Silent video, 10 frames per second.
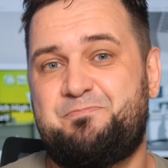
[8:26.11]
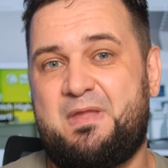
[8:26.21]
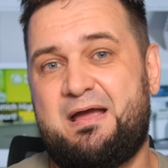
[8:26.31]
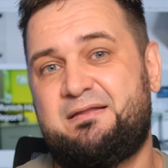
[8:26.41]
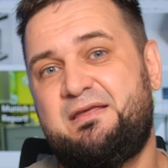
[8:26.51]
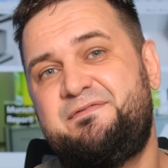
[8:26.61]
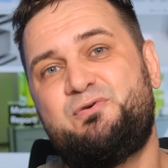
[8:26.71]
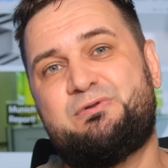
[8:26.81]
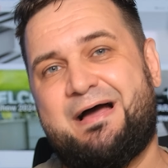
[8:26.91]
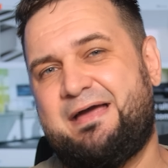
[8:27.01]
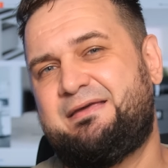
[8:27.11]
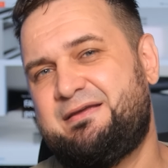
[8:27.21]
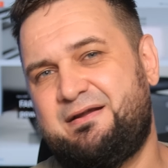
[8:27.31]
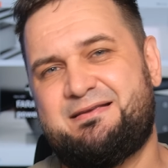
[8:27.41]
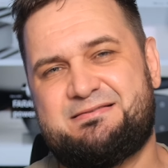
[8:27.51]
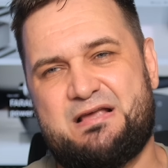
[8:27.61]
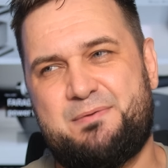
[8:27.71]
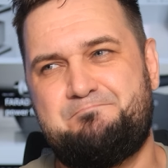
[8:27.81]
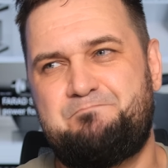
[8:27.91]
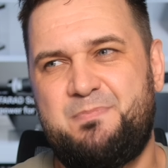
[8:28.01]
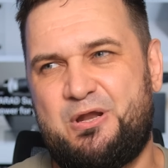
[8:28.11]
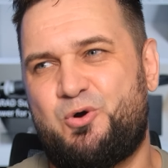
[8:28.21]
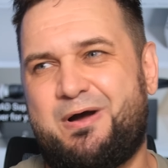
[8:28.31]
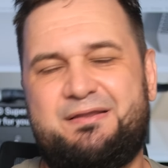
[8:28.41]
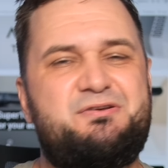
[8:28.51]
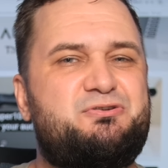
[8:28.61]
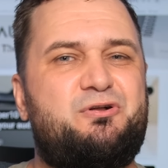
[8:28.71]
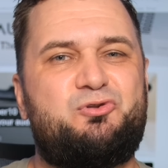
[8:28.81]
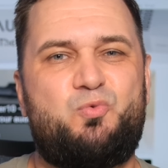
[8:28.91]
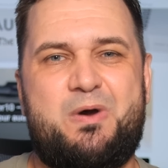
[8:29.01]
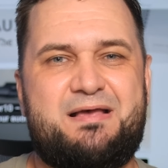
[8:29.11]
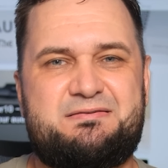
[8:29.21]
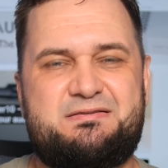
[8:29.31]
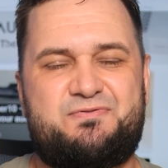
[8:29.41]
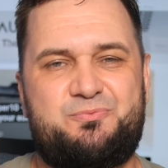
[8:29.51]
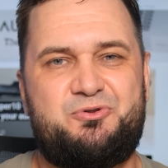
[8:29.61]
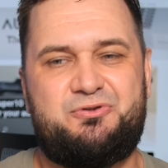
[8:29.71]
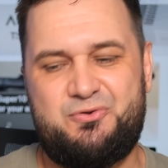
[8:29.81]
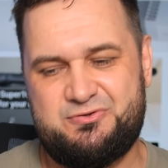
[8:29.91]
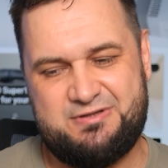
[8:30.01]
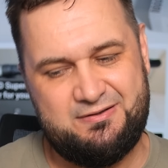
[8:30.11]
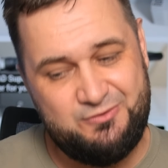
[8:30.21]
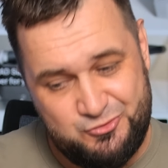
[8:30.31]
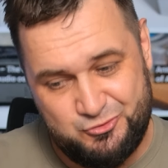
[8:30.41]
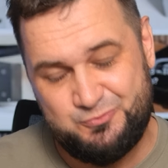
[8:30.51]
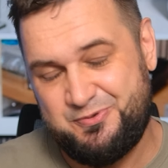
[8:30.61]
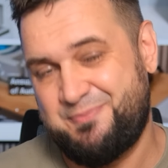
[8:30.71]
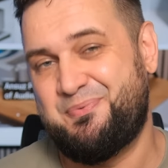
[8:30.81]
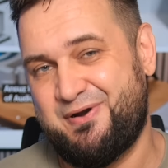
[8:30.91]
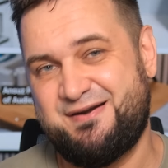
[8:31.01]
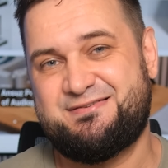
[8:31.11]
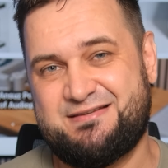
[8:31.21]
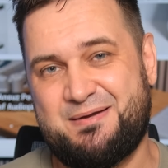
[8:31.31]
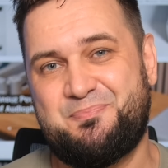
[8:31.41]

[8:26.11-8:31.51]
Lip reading: And if you like hearing some, additional nuances from your tunes, then you should prepare some